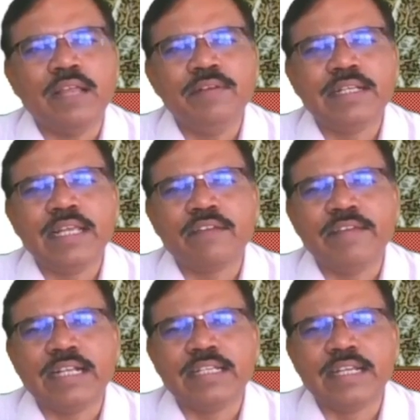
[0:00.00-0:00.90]
I will take
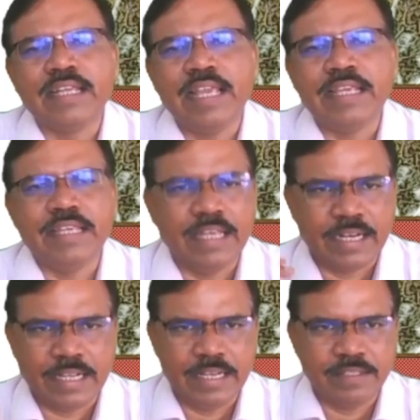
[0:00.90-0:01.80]
vector A here
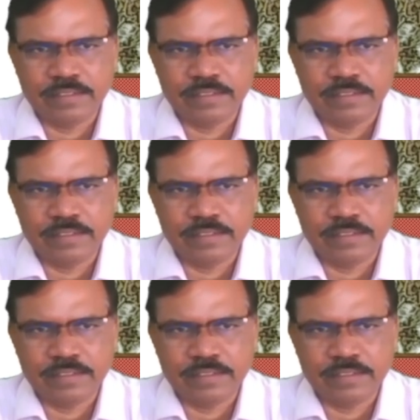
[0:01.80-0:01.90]
again,